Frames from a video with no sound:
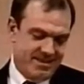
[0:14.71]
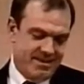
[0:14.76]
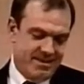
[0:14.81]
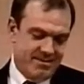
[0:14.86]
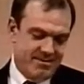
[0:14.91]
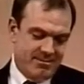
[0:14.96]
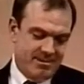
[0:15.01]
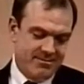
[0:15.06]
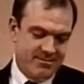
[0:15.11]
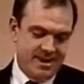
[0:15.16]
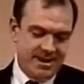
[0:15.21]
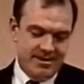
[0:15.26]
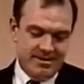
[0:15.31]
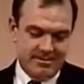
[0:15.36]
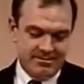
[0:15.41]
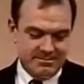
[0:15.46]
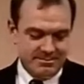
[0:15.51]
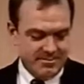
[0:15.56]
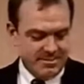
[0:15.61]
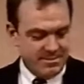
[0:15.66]
We've got a,
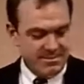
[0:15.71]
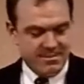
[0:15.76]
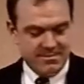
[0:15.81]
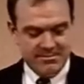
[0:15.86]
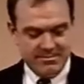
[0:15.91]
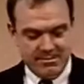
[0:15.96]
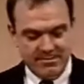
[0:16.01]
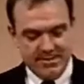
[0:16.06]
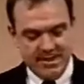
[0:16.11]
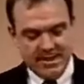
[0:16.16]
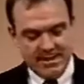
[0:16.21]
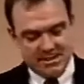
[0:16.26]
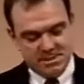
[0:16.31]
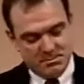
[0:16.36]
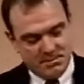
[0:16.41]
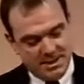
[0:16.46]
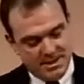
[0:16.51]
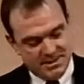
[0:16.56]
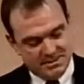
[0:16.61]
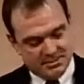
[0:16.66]
we've got a
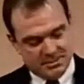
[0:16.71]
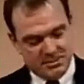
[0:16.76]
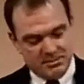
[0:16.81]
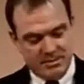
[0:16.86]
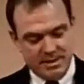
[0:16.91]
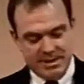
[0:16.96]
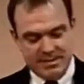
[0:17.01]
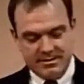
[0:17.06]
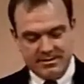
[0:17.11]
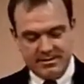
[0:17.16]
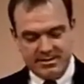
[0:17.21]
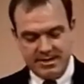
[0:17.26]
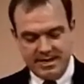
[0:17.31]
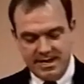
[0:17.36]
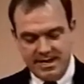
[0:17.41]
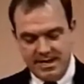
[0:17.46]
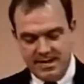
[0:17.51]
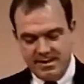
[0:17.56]
special speaker today.